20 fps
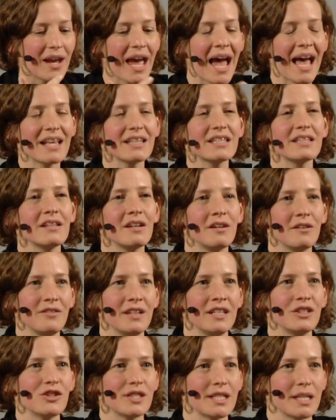it has a lot of
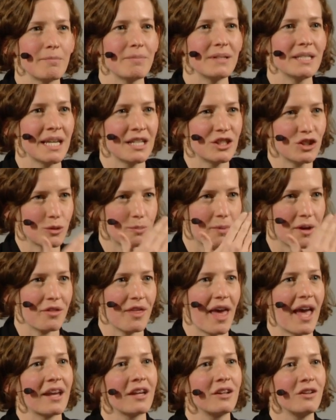interesting potential both
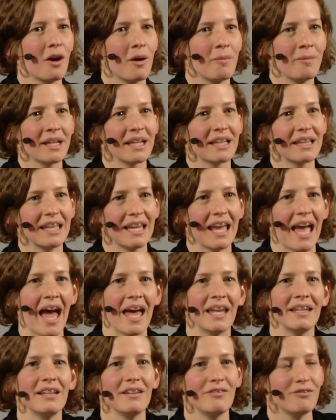economically
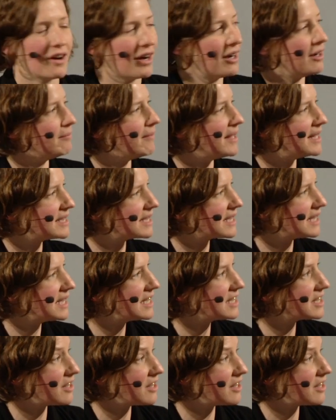and environmentally.